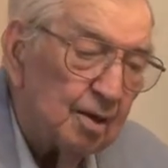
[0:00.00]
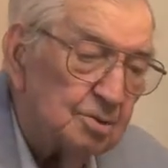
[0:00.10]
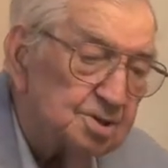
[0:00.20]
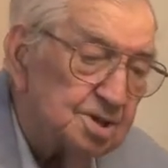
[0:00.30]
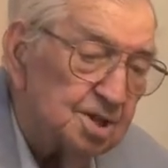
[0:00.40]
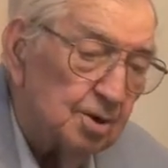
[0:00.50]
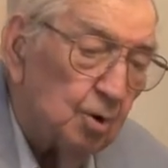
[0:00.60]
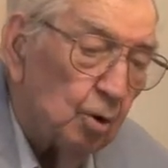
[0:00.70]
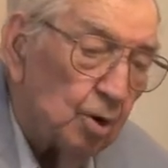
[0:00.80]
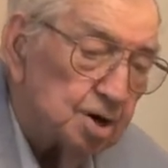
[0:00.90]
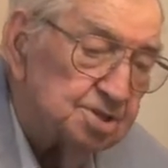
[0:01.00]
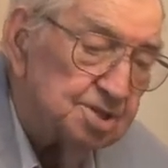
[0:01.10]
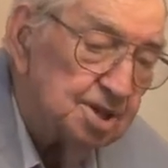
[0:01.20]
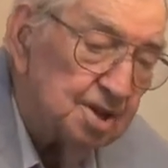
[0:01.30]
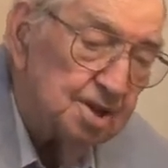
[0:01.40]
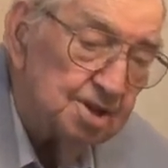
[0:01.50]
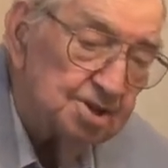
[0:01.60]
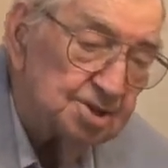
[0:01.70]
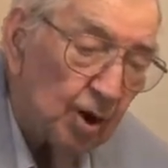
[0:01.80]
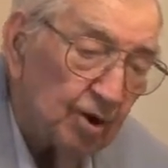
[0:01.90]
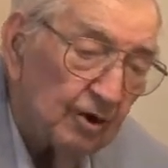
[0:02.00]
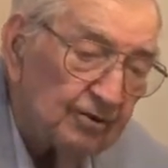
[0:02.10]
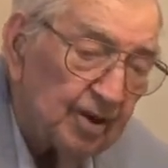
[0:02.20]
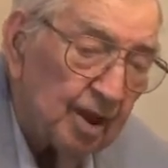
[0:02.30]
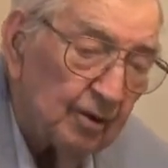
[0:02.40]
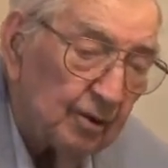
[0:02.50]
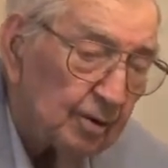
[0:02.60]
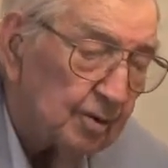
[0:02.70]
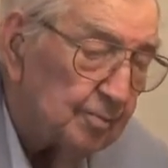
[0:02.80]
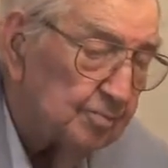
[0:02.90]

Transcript: here's the course. Start off here.